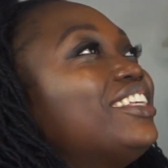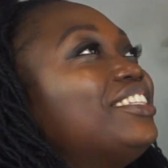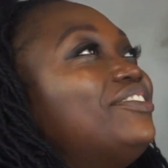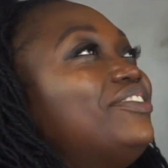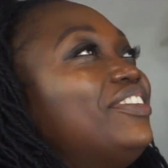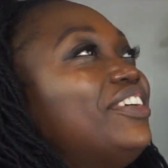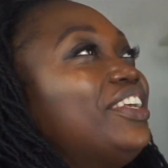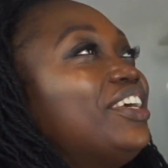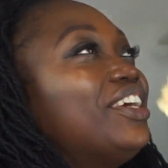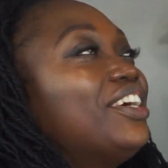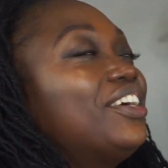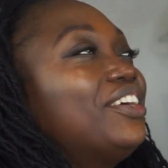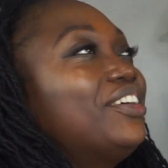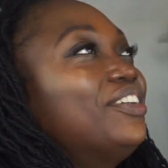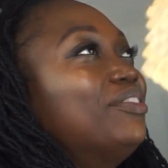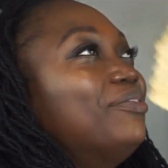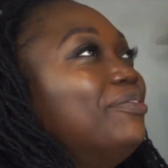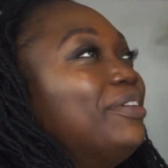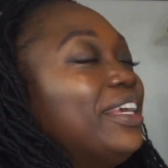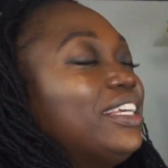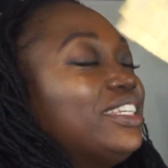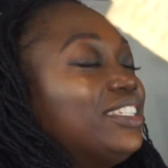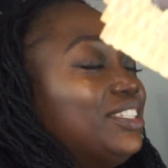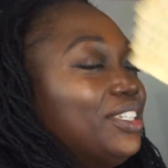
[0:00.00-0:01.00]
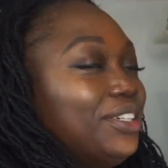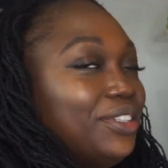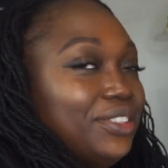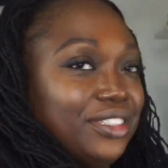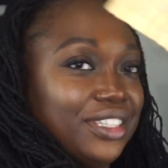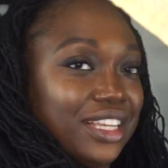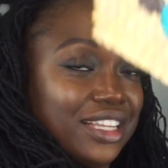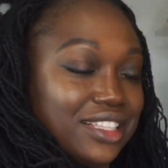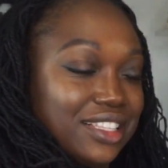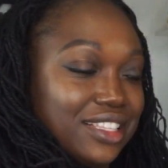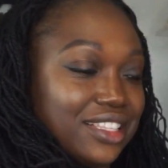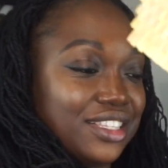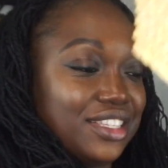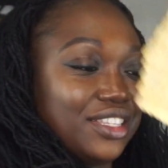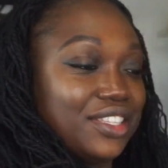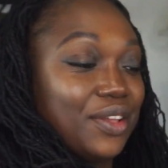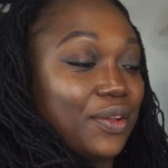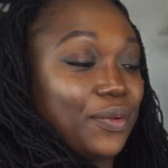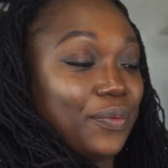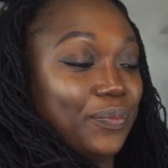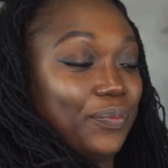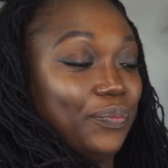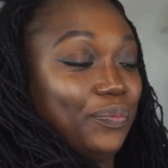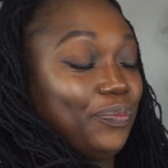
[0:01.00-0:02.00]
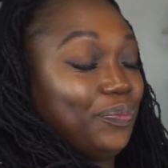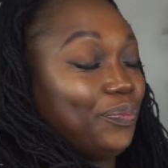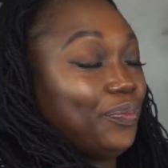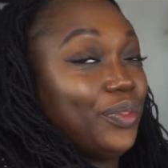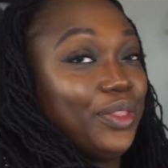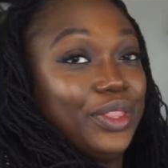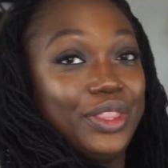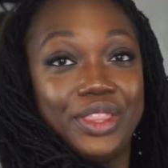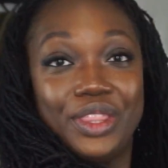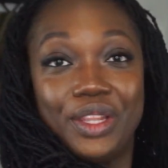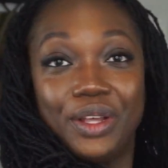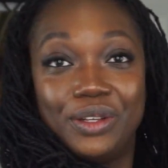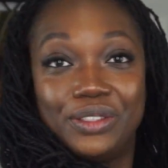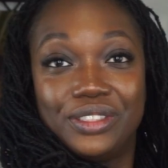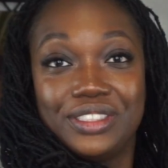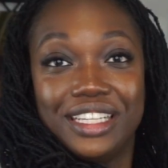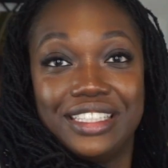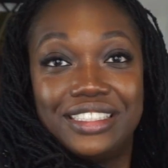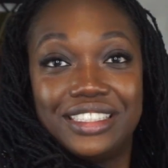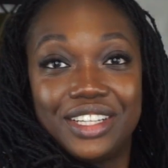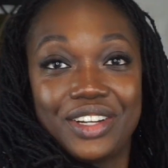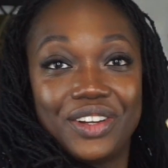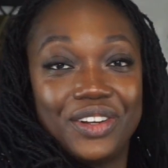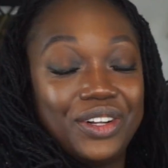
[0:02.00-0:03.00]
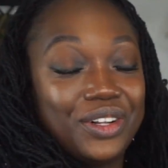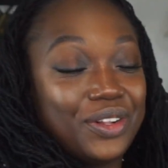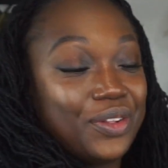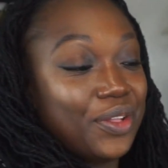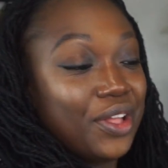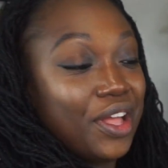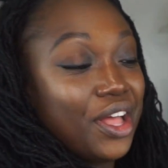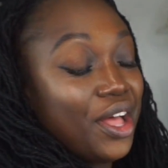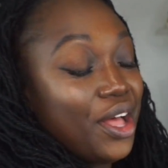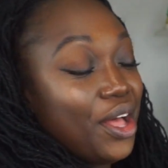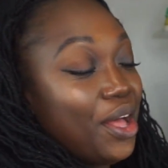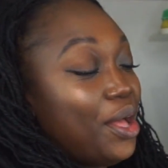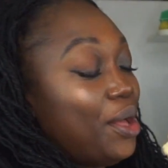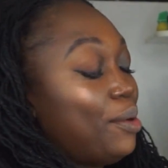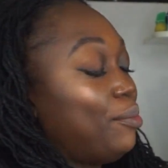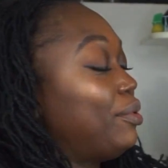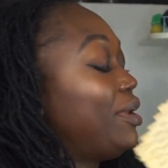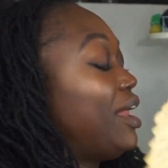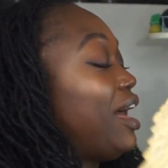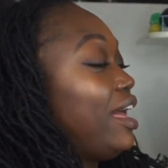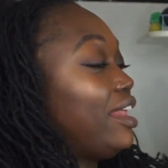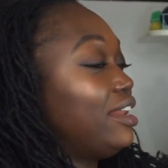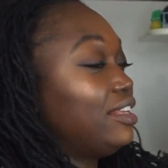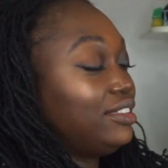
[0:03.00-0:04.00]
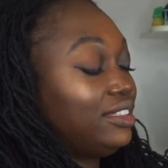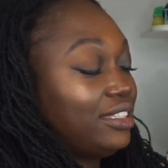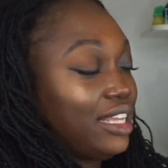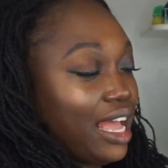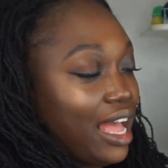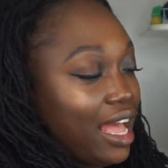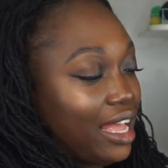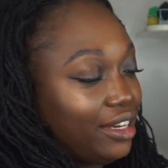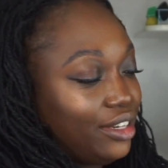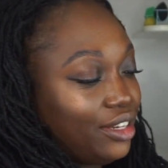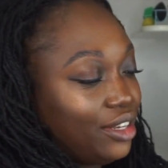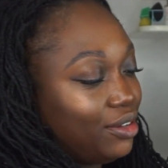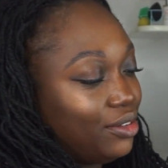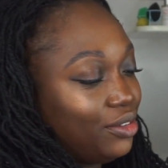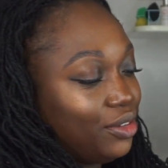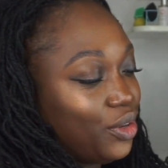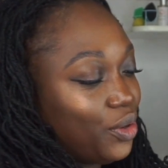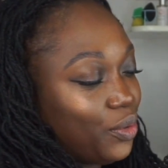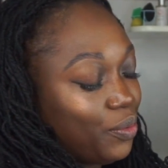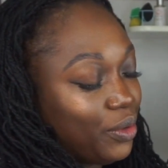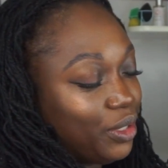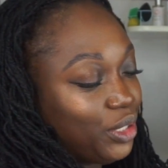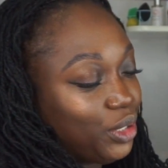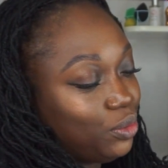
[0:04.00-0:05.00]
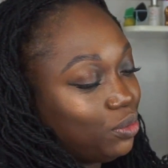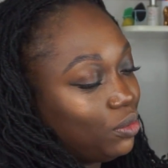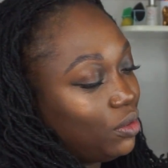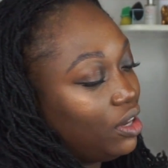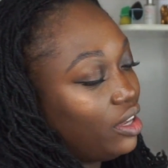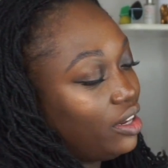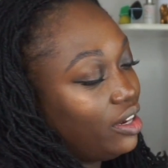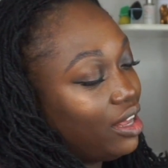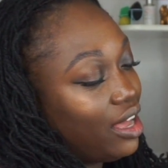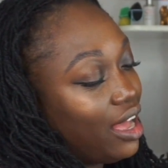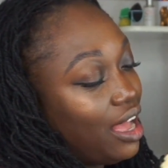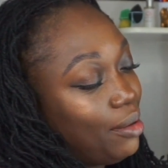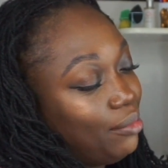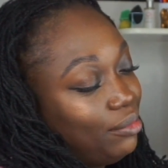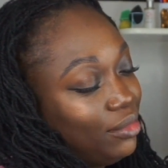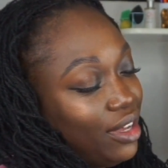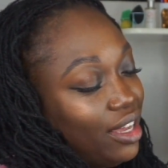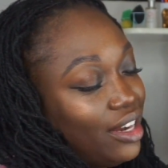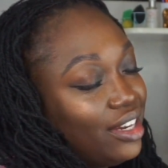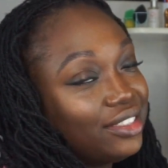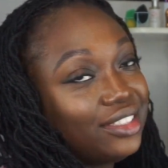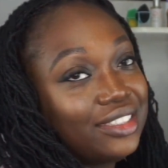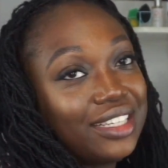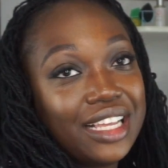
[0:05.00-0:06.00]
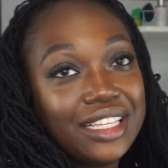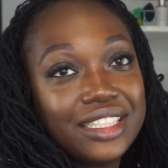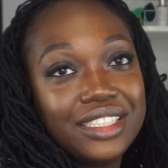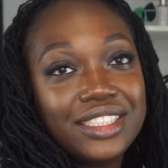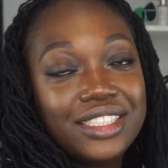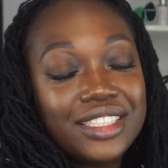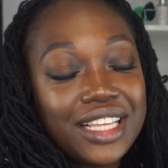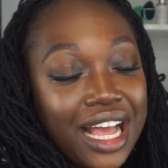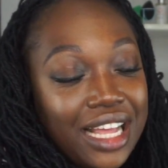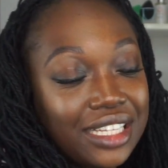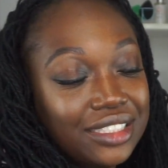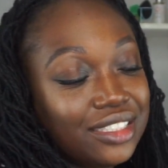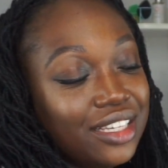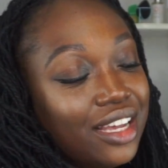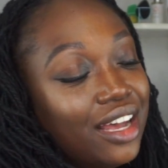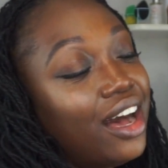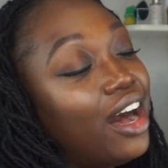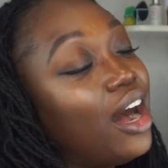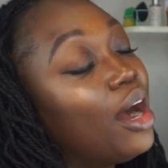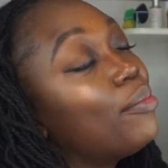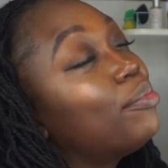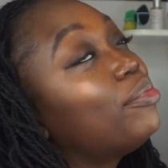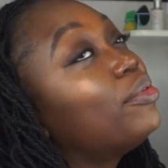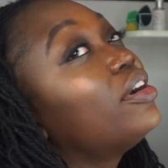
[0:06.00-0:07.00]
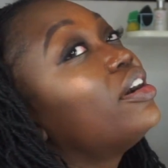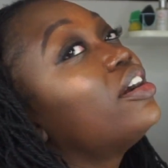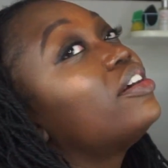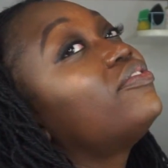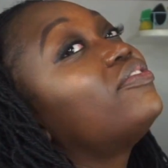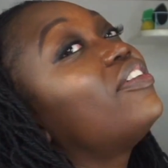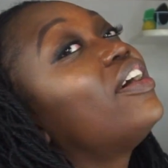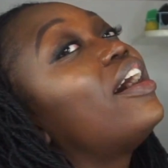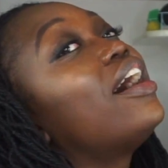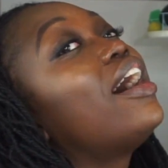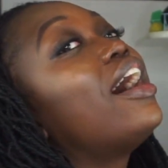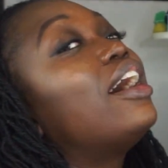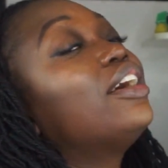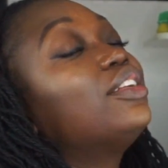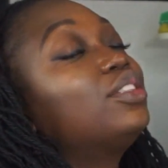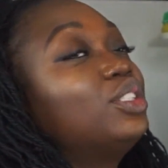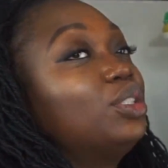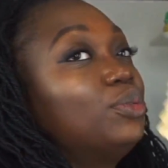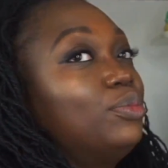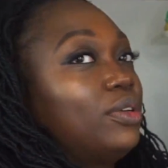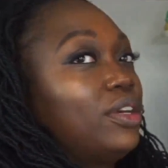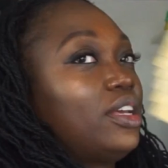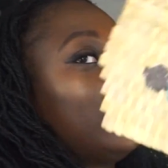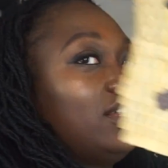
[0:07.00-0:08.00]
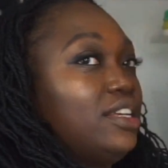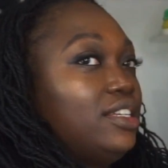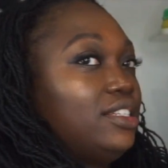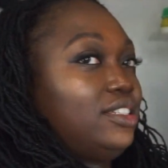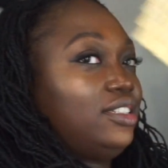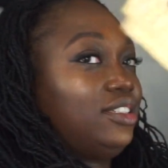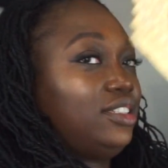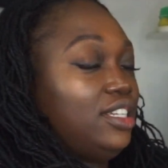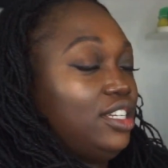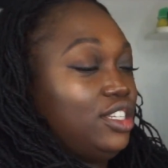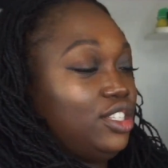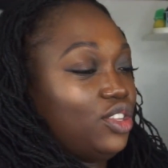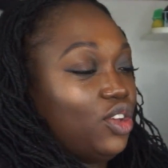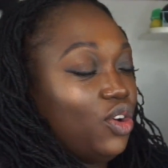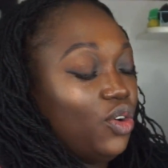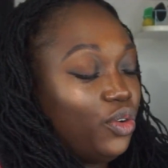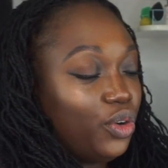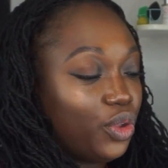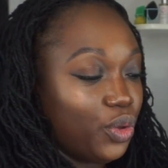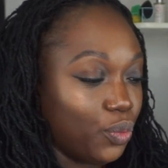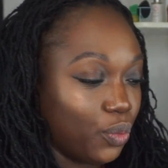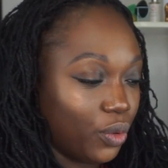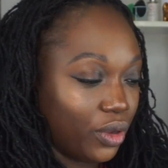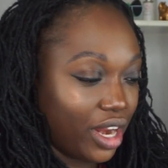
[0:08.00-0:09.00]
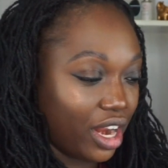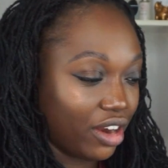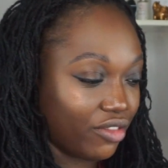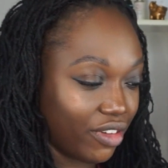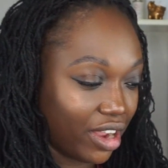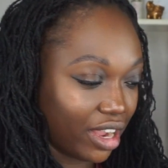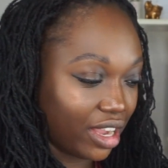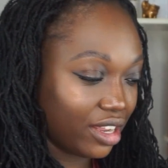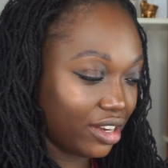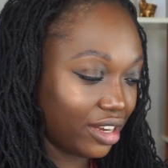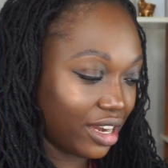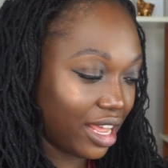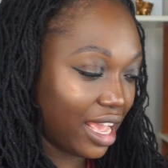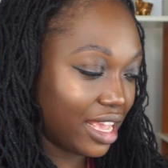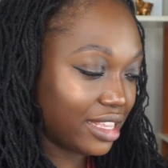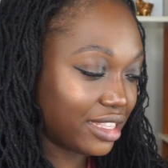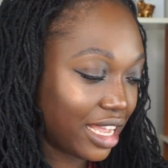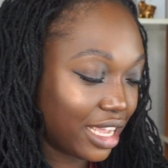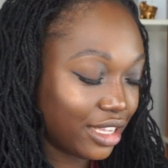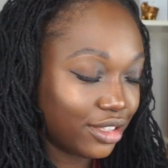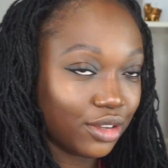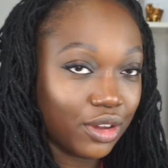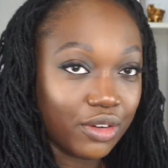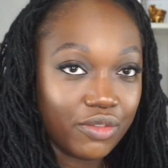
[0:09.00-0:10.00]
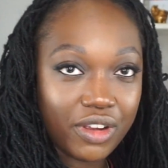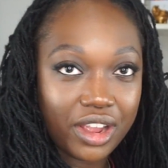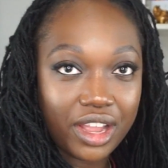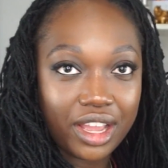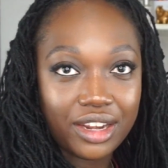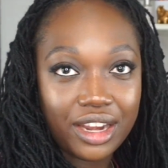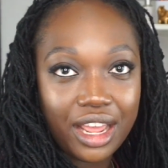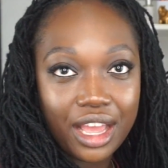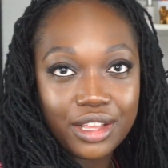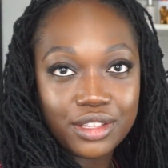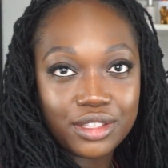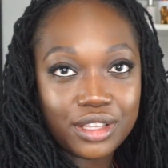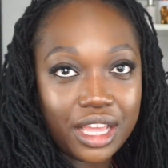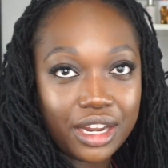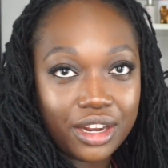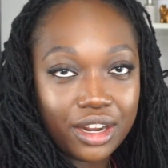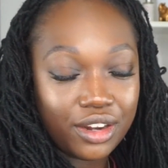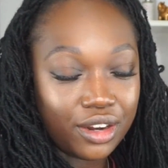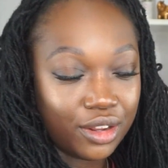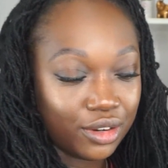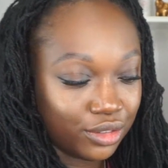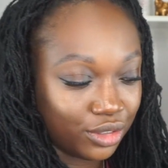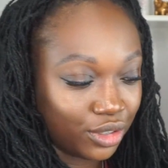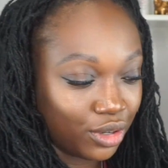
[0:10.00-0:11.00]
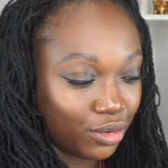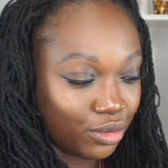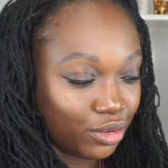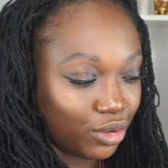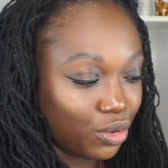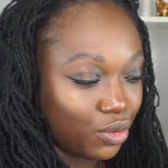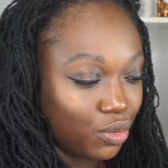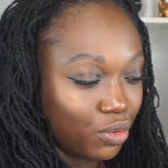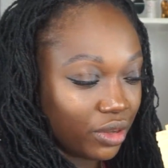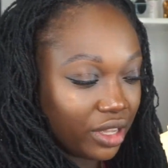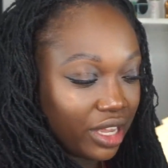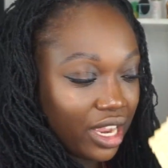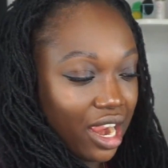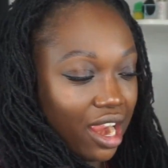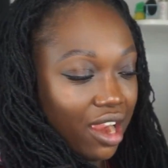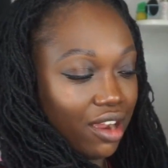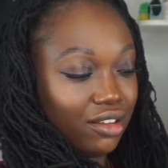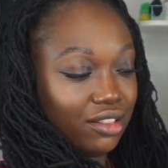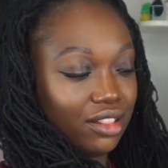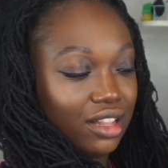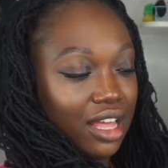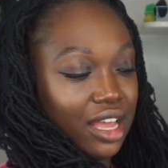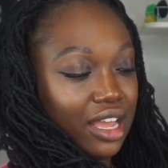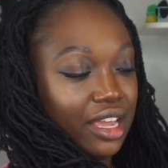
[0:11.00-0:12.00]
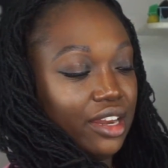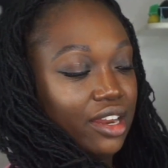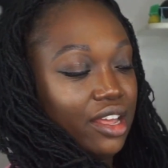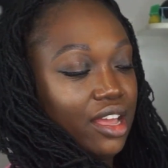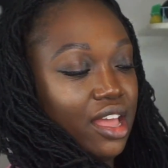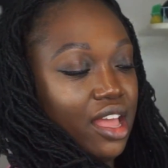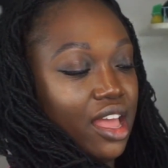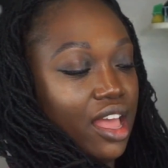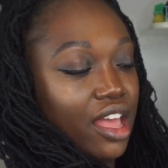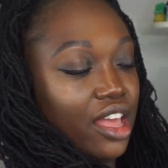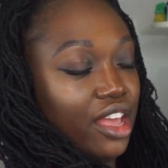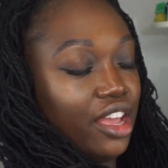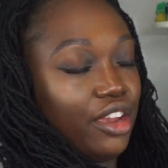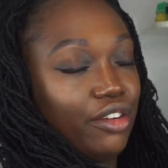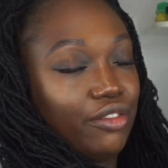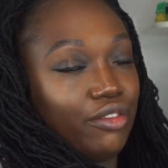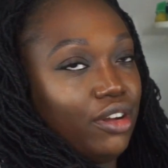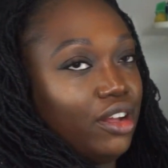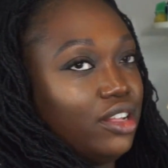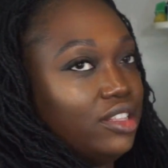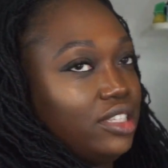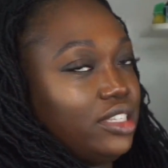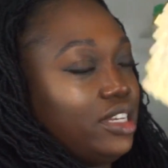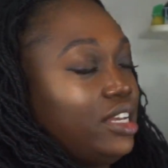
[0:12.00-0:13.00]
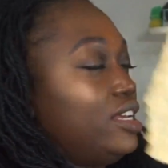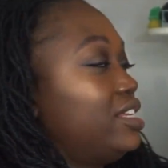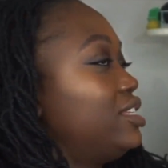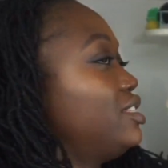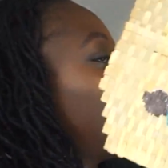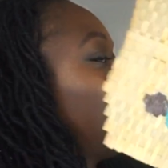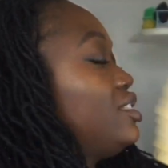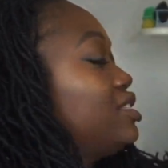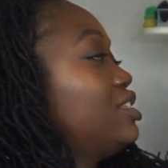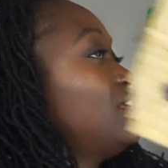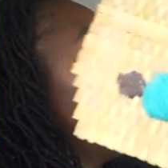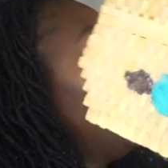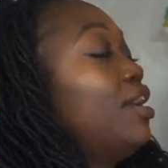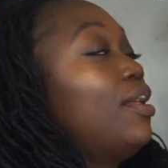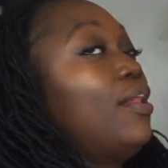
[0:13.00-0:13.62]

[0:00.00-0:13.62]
video makes no sense. No sense at all. But honestly, I don't know which one. I'm gonna say Tata Harper if I had to because she's the only one I recognize. I don't recognize and I don't know who Caroline Herons is.